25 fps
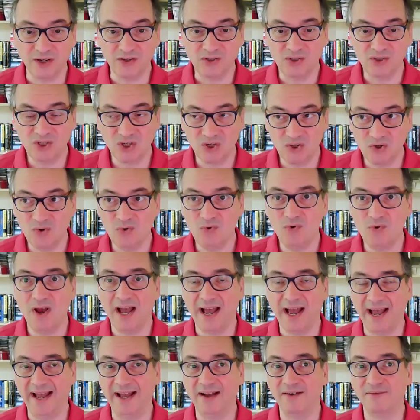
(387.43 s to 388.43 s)
do
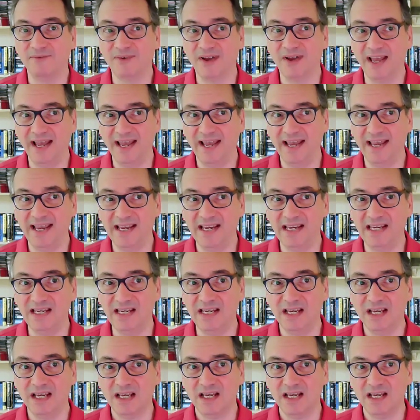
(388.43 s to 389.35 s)
have an